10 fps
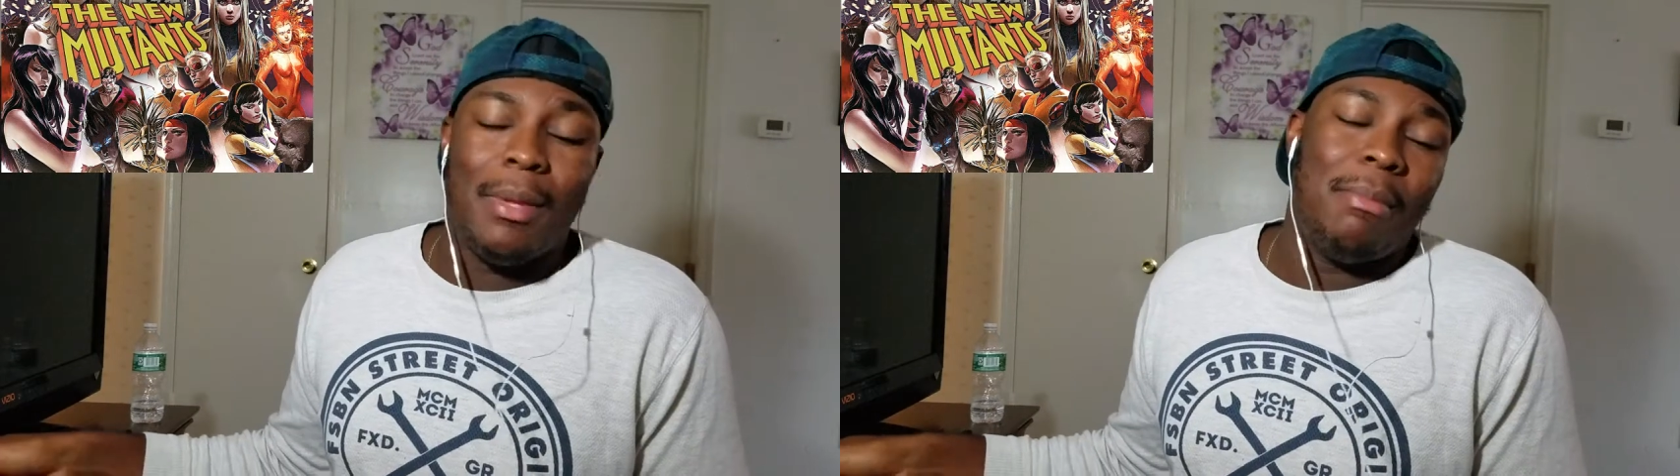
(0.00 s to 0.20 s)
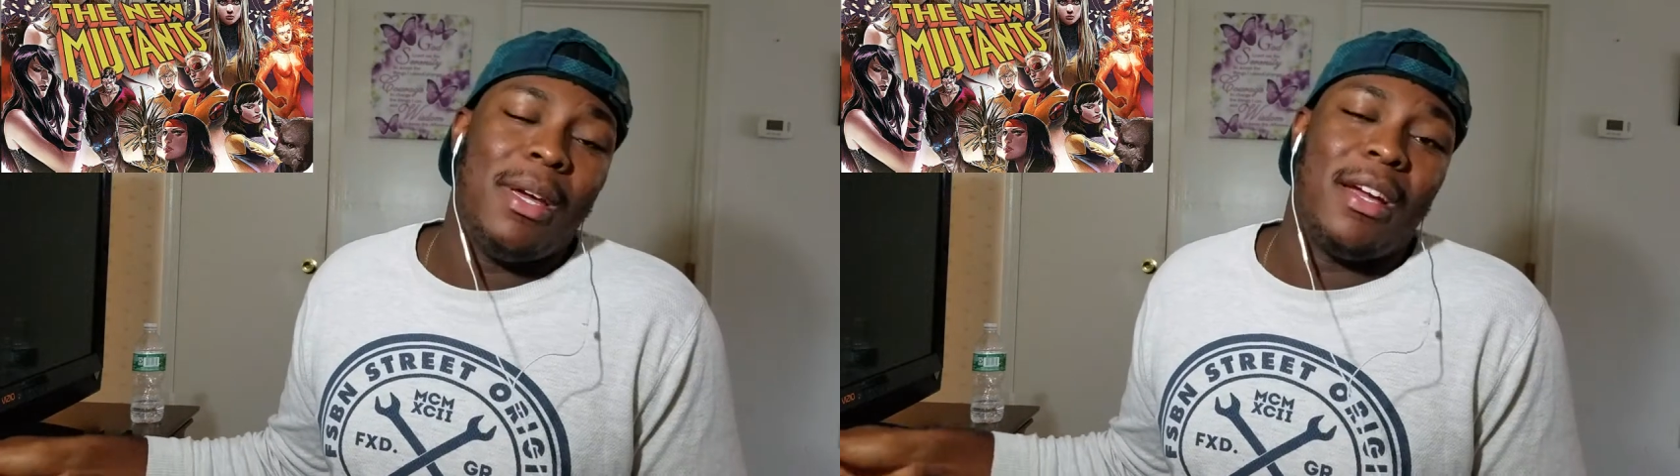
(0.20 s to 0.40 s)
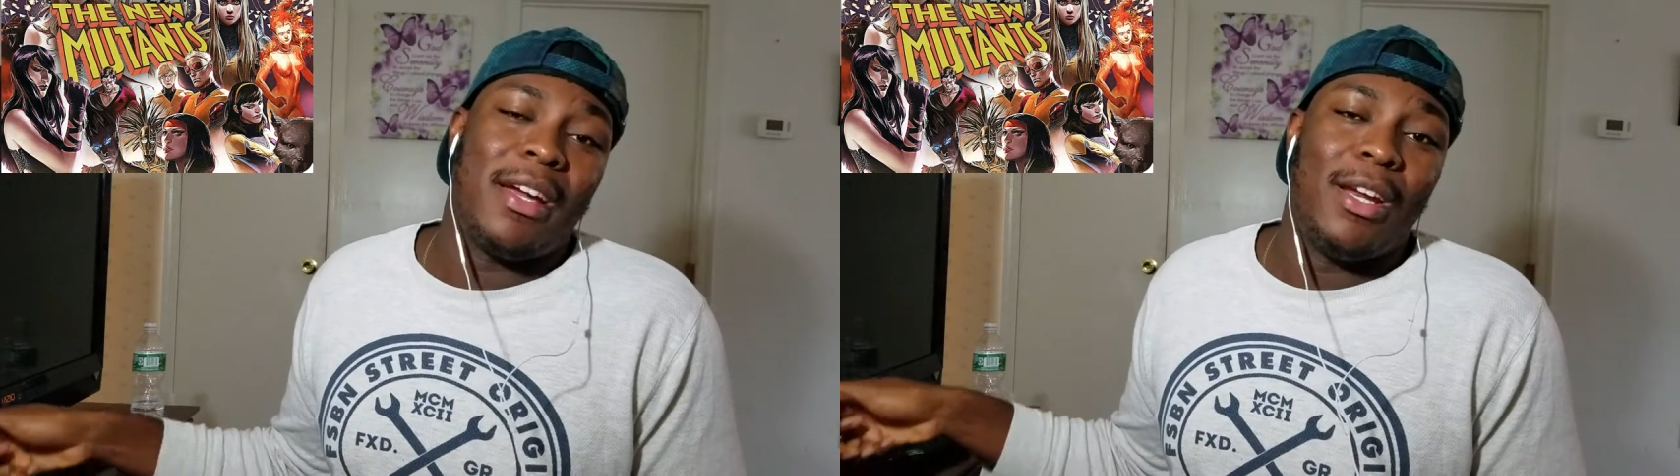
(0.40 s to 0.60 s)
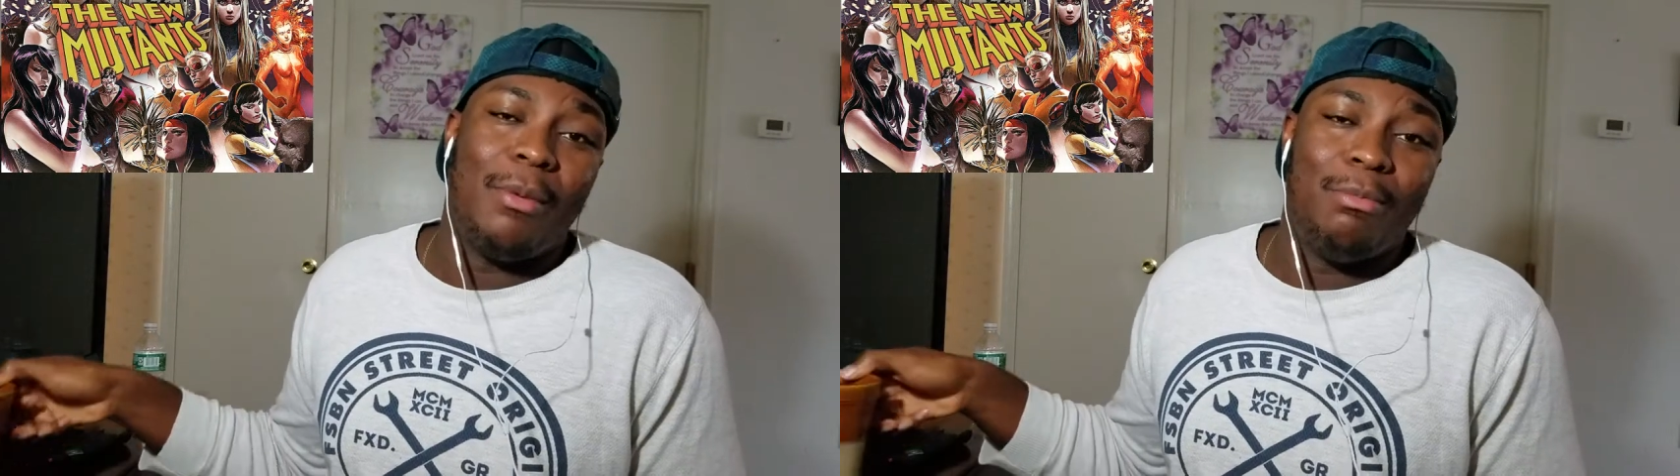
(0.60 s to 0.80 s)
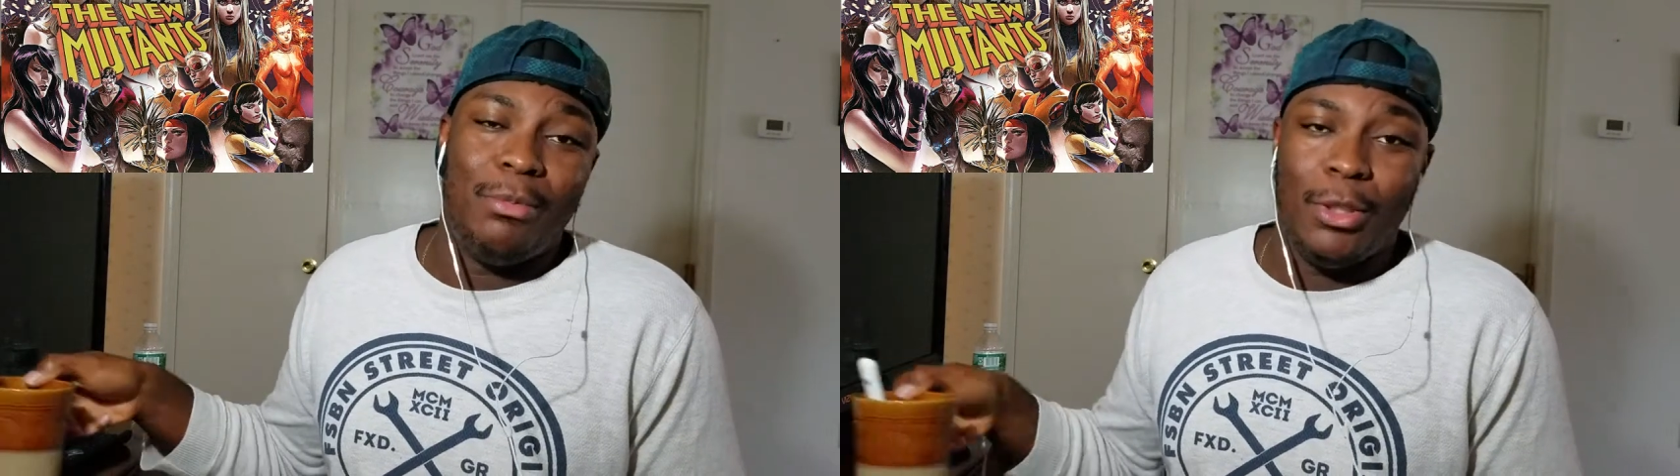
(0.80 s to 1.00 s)
gonna get
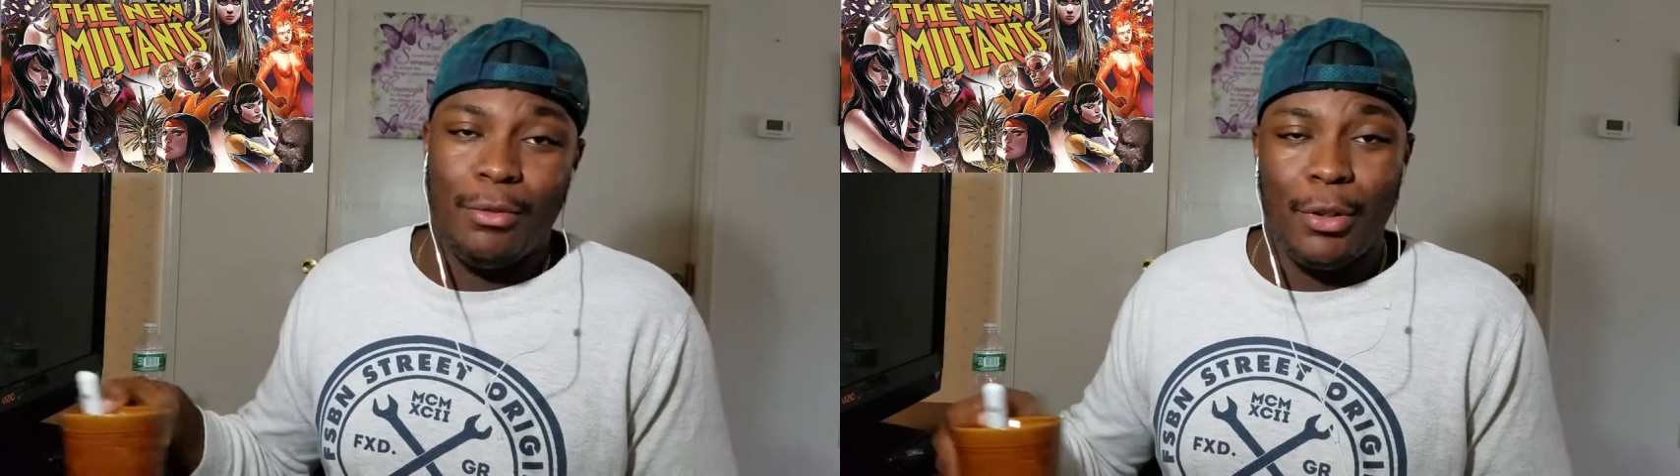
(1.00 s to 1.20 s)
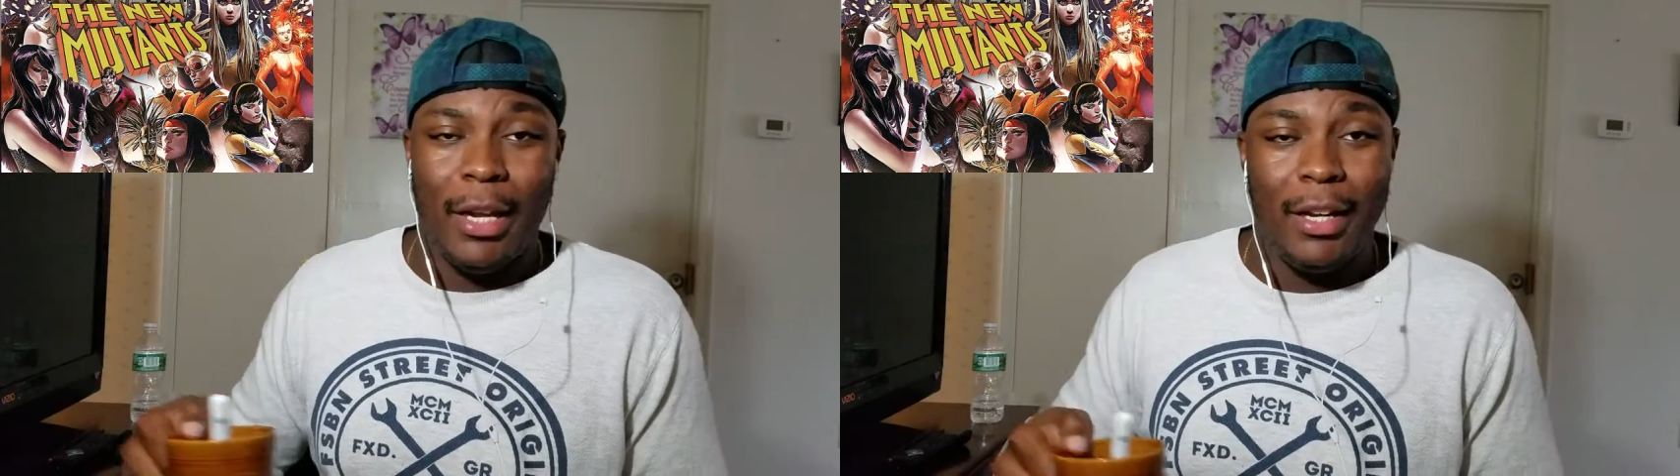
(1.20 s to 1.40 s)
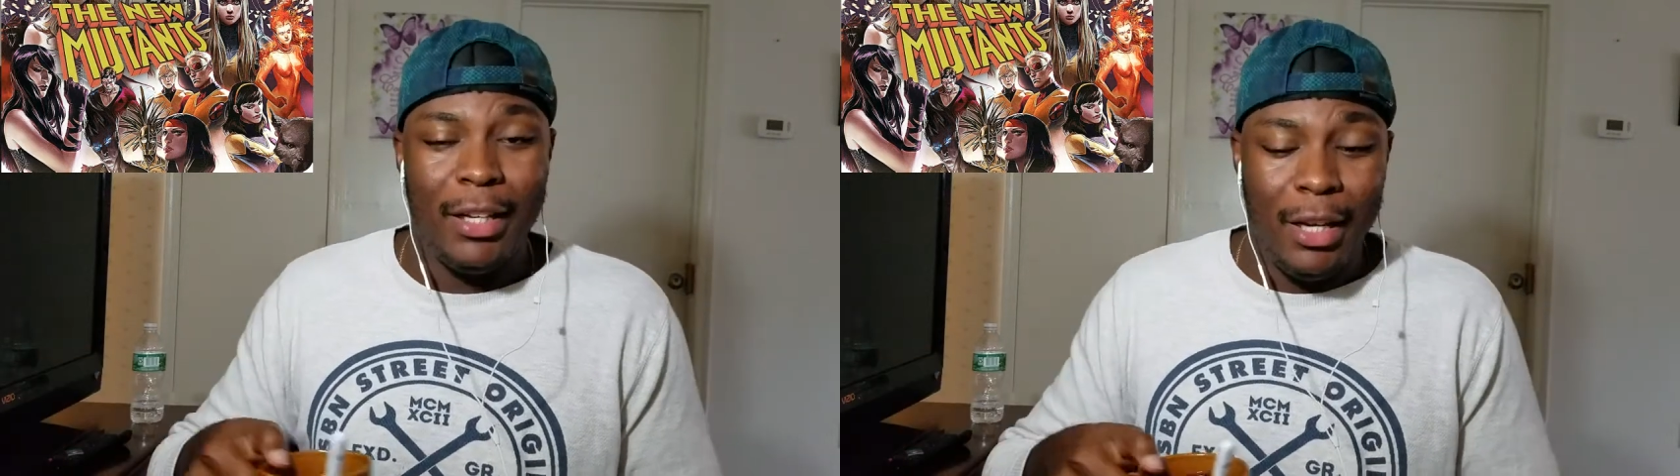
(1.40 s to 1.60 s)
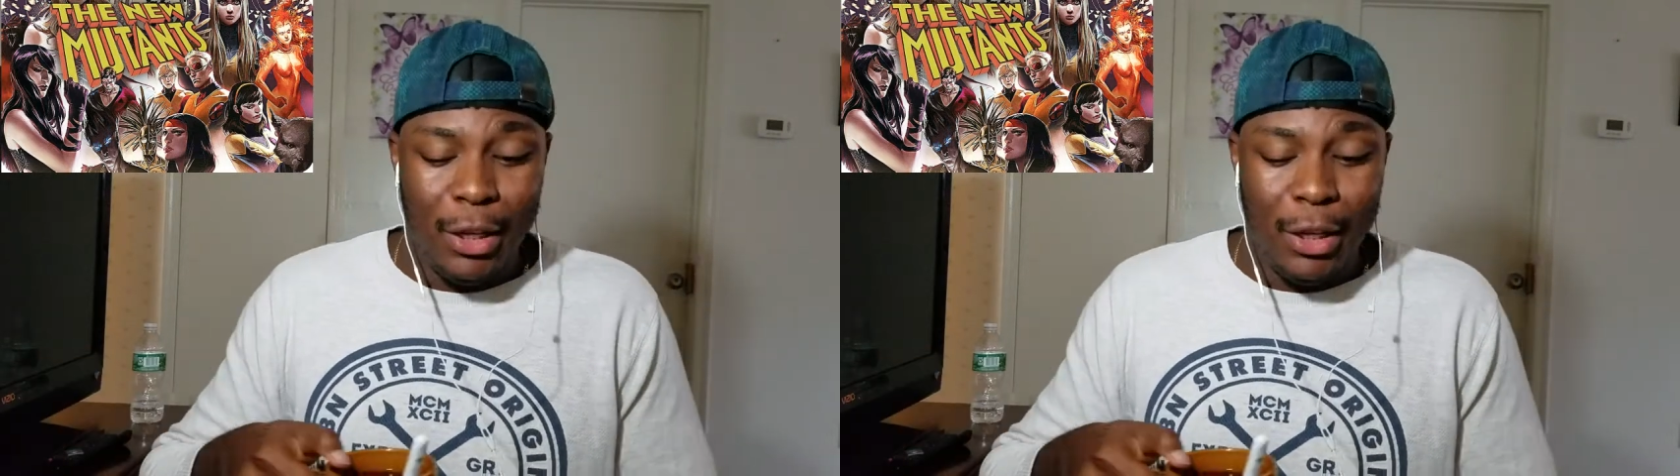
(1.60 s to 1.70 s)
up just for that.